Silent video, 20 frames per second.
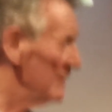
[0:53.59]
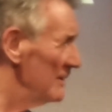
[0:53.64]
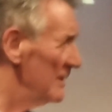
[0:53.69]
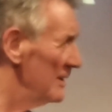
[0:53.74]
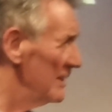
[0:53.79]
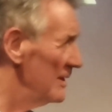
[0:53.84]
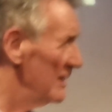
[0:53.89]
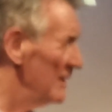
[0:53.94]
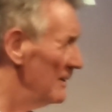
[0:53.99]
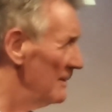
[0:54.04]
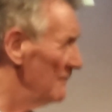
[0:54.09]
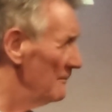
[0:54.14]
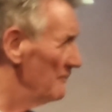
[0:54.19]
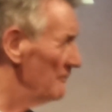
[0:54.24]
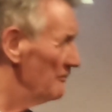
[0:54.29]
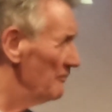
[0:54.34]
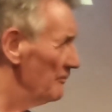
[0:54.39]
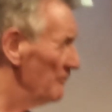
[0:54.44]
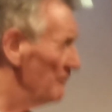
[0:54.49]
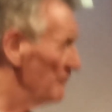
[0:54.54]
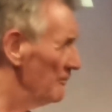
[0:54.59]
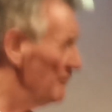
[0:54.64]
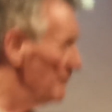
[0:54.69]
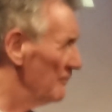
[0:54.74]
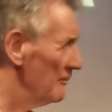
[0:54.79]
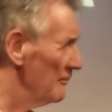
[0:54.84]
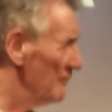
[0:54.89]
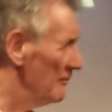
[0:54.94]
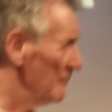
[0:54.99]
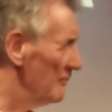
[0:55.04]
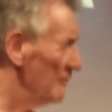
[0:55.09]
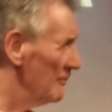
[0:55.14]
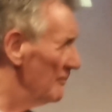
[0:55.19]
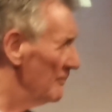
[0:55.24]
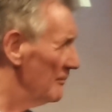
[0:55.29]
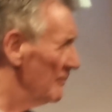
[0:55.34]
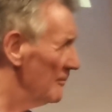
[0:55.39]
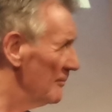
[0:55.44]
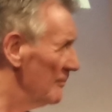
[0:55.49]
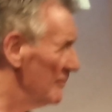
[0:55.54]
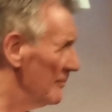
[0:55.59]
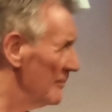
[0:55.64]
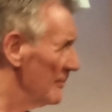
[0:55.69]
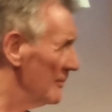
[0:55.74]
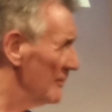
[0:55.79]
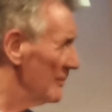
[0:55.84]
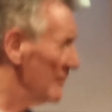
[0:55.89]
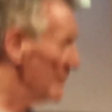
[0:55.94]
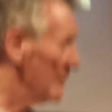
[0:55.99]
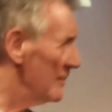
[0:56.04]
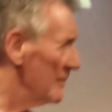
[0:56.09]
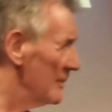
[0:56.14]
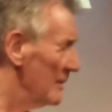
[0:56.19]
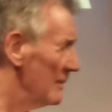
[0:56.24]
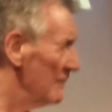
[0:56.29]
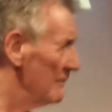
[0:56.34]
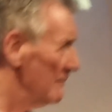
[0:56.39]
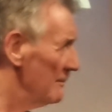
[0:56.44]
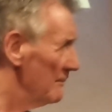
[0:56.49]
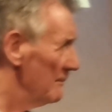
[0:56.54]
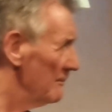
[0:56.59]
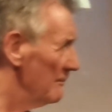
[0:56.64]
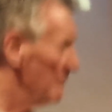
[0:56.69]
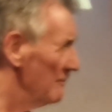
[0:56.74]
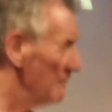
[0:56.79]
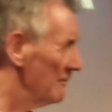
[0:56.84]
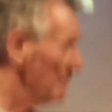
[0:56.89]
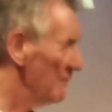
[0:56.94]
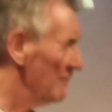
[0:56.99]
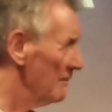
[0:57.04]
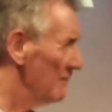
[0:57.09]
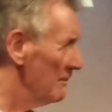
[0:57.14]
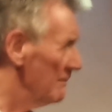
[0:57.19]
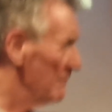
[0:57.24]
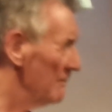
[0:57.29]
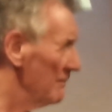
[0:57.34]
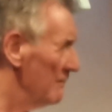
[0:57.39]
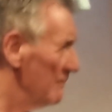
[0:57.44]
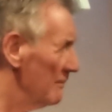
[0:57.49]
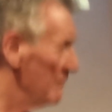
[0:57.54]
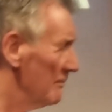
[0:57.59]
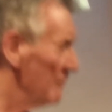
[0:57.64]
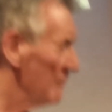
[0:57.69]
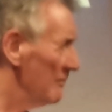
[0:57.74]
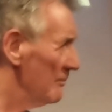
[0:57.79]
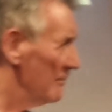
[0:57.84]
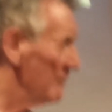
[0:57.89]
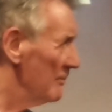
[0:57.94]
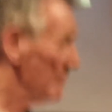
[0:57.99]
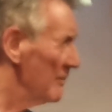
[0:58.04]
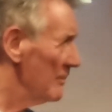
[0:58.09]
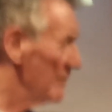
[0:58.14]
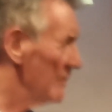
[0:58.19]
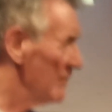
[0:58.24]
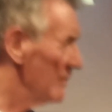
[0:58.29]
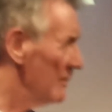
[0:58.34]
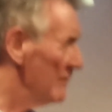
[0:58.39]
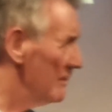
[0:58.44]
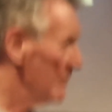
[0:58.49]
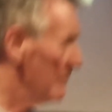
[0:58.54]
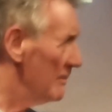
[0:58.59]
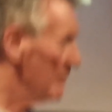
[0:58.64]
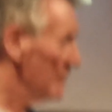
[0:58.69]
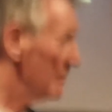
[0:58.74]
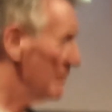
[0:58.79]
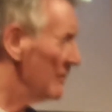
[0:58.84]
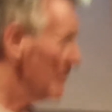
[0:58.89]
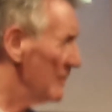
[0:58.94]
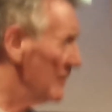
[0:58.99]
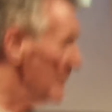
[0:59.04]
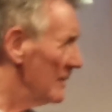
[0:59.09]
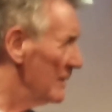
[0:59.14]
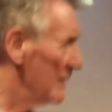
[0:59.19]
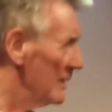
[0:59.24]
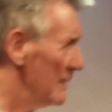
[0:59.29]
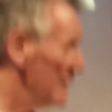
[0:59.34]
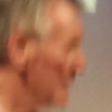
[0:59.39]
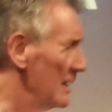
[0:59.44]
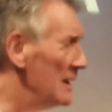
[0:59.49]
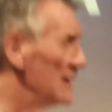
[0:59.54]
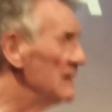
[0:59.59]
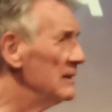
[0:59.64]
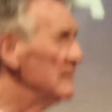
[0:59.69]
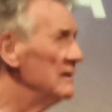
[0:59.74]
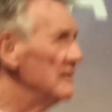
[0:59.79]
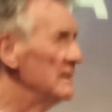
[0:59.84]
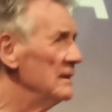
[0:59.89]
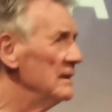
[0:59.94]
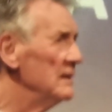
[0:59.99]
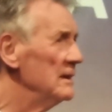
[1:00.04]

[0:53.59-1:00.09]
And you tell me what you felt the difference was, because they are very different. I would say they're very different. I think people in here would say they're very